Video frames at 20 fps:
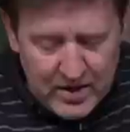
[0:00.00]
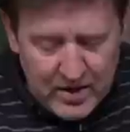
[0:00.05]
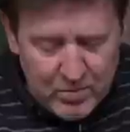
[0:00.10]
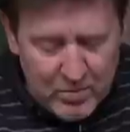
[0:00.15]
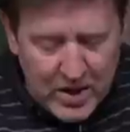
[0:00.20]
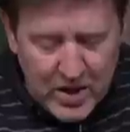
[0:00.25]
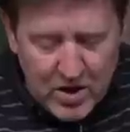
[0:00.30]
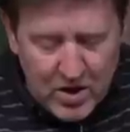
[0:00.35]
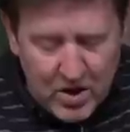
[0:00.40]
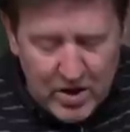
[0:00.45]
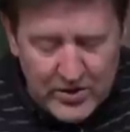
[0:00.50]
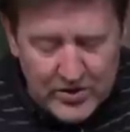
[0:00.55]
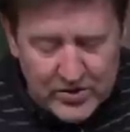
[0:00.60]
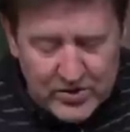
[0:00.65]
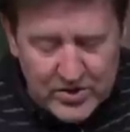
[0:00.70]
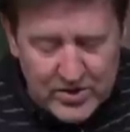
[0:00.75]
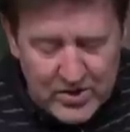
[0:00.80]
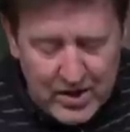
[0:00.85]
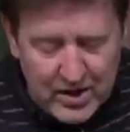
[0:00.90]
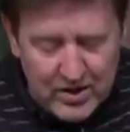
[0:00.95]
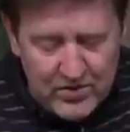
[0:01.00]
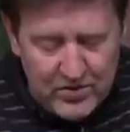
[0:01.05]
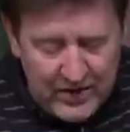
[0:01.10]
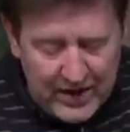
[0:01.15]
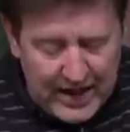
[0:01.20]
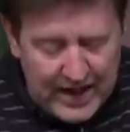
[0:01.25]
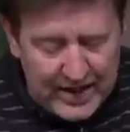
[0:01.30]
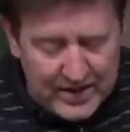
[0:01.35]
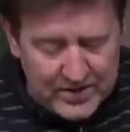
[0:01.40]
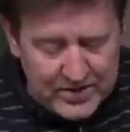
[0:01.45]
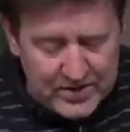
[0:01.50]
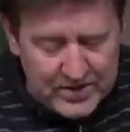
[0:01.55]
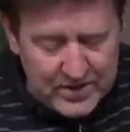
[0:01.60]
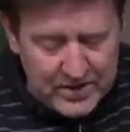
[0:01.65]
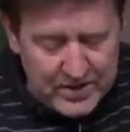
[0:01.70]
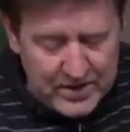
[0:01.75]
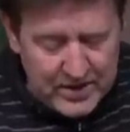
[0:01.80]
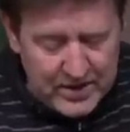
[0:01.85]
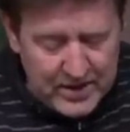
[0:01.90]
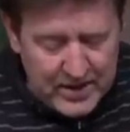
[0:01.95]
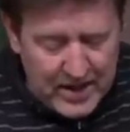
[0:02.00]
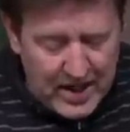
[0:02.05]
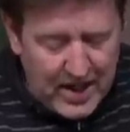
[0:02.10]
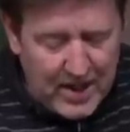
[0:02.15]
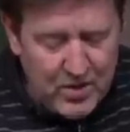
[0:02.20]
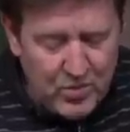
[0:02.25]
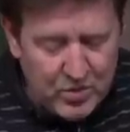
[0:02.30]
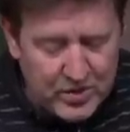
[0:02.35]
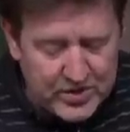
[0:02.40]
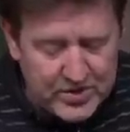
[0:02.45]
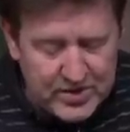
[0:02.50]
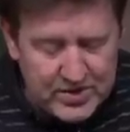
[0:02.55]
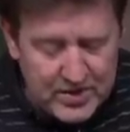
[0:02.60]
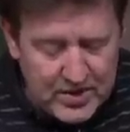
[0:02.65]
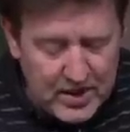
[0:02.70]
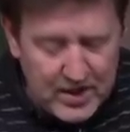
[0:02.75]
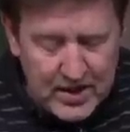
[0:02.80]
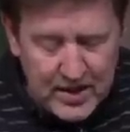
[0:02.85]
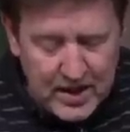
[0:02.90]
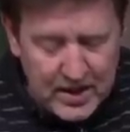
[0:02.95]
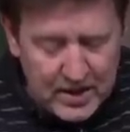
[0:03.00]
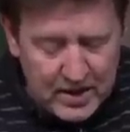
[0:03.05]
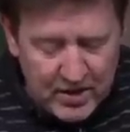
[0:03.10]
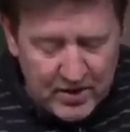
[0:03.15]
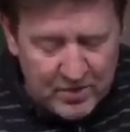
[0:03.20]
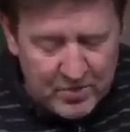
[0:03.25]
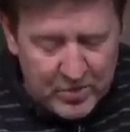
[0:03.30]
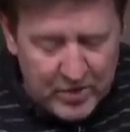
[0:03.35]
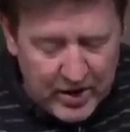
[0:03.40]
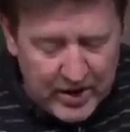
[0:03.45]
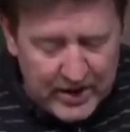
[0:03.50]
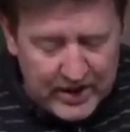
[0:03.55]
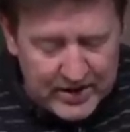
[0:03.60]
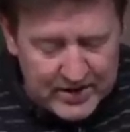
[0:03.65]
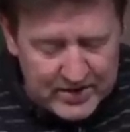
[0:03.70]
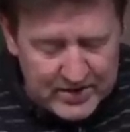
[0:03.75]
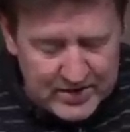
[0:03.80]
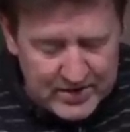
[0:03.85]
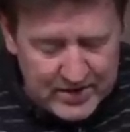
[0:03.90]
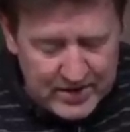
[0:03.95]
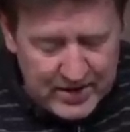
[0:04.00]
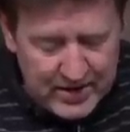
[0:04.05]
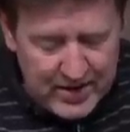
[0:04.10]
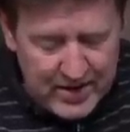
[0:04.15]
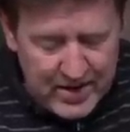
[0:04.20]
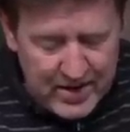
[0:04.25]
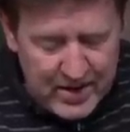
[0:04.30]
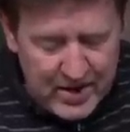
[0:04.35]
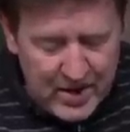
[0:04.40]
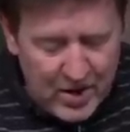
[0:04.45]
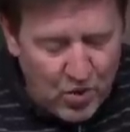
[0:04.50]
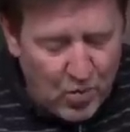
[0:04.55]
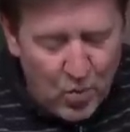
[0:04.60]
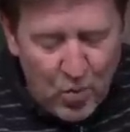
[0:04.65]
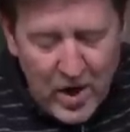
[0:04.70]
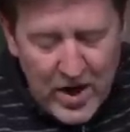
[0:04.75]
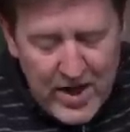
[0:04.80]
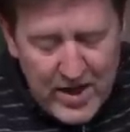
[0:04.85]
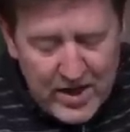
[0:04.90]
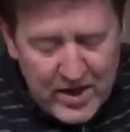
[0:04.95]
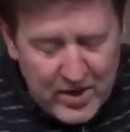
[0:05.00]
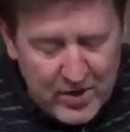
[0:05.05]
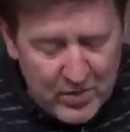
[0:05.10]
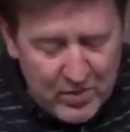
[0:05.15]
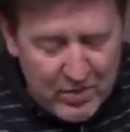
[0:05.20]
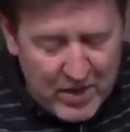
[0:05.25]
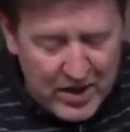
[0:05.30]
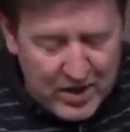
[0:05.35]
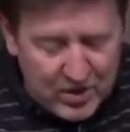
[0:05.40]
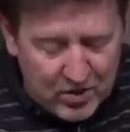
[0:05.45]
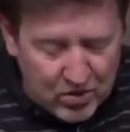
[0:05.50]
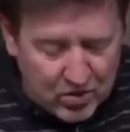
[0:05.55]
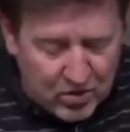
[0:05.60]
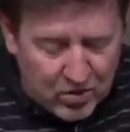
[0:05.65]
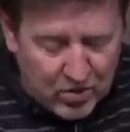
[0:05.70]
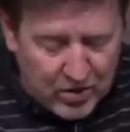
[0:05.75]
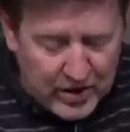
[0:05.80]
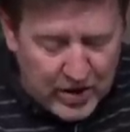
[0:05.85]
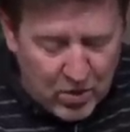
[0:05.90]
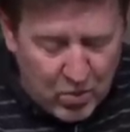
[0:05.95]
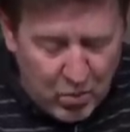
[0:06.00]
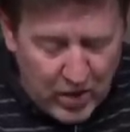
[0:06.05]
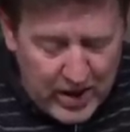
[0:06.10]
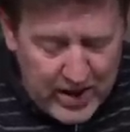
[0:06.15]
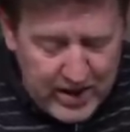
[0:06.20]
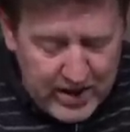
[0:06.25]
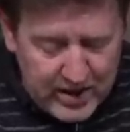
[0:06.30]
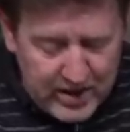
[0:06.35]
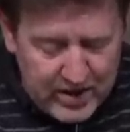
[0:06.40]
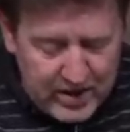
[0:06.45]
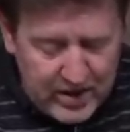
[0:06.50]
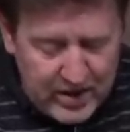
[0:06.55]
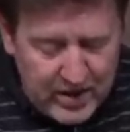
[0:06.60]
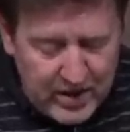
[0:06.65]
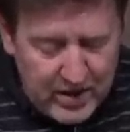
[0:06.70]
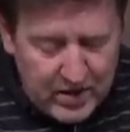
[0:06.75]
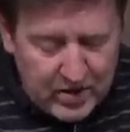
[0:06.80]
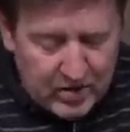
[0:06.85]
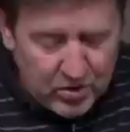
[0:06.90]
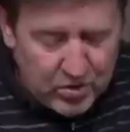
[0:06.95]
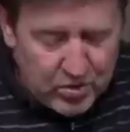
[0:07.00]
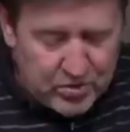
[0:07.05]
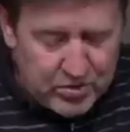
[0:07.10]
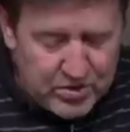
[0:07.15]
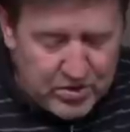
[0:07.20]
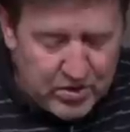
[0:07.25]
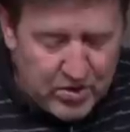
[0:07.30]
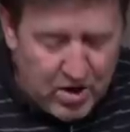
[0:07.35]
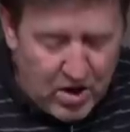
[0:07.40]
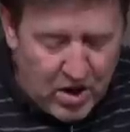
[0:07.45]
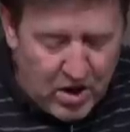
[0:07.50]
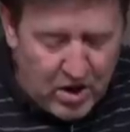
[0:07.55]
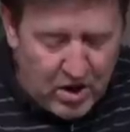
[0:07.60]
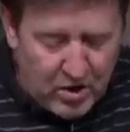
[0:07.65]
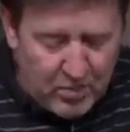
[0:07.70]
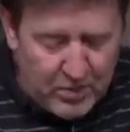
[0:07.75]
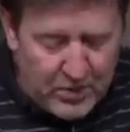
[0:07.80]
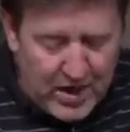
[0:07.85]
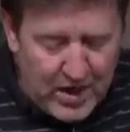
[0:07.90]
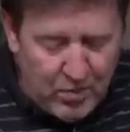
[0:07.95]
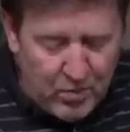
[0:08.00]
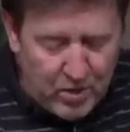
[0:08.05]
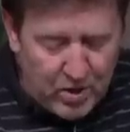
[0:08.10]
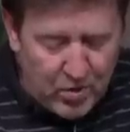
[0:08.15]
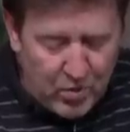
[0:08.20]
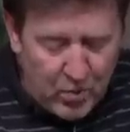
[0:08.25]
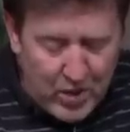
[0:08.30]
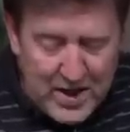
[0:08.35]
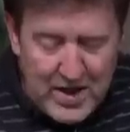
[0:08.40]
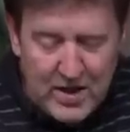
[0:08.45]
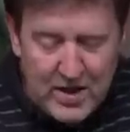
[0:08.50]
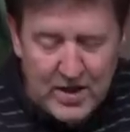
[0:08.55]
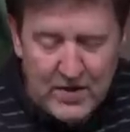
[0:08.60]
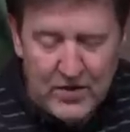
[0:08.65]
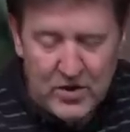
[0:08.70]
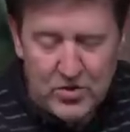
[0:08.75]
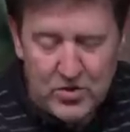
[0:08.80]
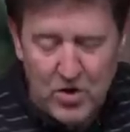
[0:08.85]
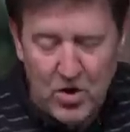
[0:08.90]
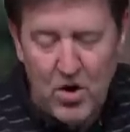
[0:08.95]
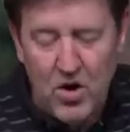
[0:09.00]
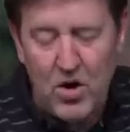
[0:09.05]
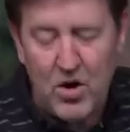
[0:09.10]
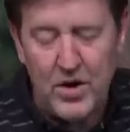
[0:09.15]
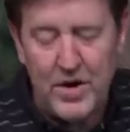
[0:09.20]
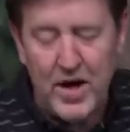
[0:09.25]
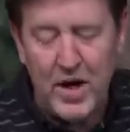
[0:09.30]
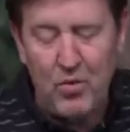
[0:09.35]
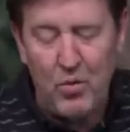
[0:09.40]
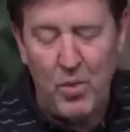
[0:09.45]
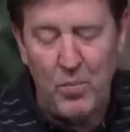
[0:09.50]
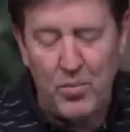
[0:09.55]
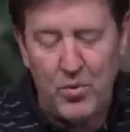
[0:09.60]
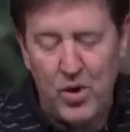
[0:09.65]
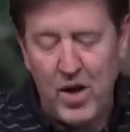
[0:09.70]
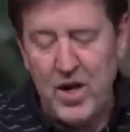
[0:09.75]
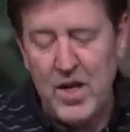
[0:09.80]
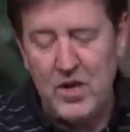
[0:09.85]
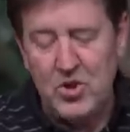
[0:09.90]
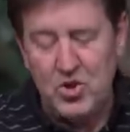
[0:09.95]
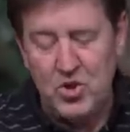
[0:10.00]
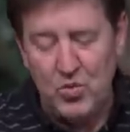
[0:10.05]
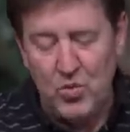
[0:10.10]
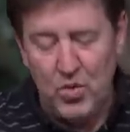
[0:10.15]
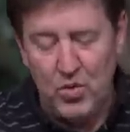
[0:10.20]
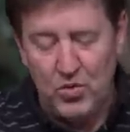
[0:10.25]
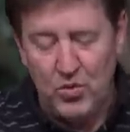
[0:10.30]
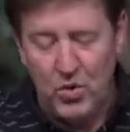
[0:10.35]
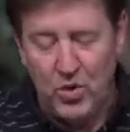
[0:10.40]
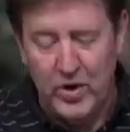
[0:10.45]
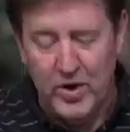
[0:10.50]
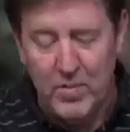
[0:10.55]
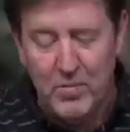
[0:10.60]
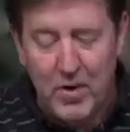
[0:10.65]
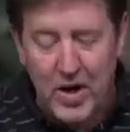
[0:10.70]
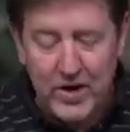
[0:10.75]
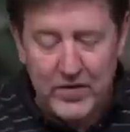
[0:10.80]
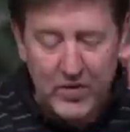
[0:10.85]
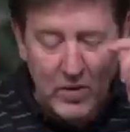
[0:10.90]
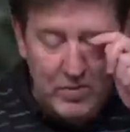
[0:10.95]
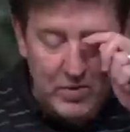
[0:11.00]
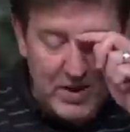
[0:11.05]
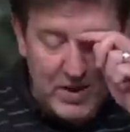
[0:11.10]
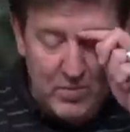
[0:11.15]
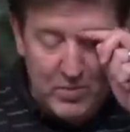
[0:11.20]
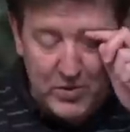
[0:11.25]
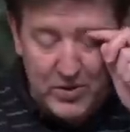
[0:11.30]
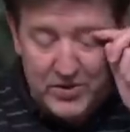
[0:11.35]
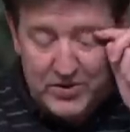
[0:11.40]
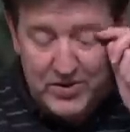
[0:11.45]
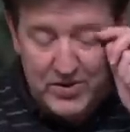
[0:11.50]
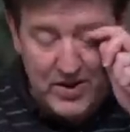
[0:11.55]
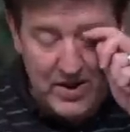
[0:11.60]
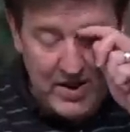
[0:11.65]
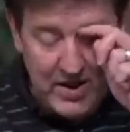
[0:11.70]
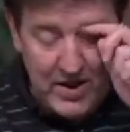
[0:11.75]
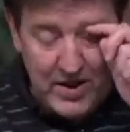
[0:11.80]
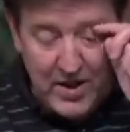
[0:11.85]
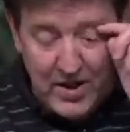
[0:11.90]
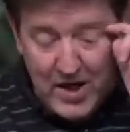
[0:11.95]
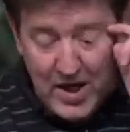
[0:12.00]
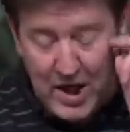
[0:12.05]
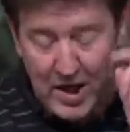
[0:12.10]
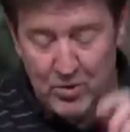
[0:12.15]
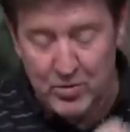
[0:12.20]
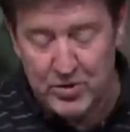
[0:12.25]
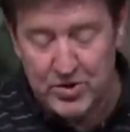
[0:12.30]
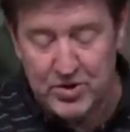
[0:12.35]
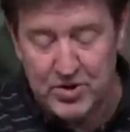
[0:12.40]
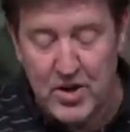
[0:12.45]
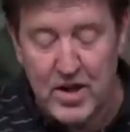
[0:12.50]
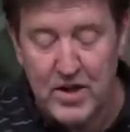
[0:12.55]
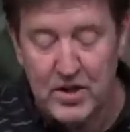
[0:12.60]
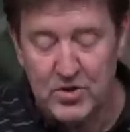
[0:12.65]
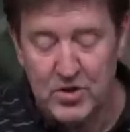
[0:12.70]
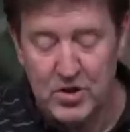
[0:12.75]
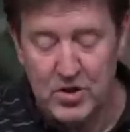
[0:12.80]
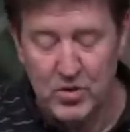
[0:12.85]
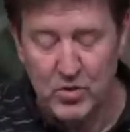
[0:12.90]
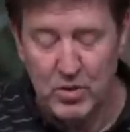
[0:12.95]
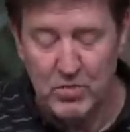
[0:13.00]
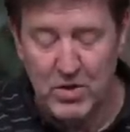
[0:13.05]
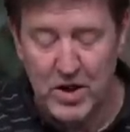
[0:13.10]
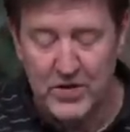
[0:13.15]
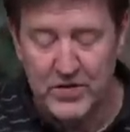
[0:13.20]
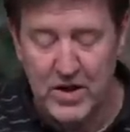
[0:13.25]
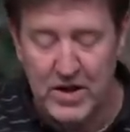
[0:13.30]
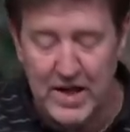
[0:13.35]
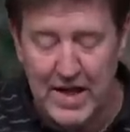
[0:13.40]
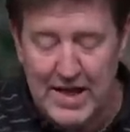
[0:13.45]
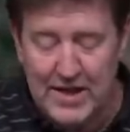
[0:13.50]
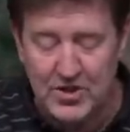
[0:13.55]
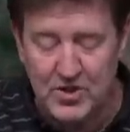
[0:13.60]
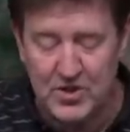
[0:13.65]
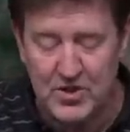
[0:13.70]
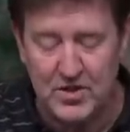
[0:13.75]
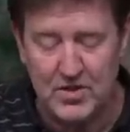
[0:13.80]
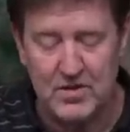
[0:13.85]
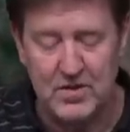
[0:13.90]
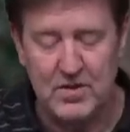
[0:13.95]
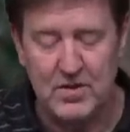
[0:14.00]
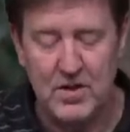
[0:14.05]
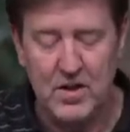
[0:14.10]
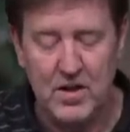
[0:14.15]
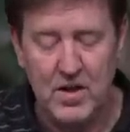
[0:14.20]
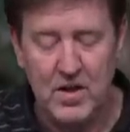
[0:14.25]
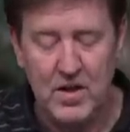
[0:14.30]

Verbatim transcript: My heart is steadfast. I will sing and give praise. Awake, my glory, awake, lute and harp. I will awake in the dawn. I will praise you, O Lord, among the peoples. I will sing to you among the nations.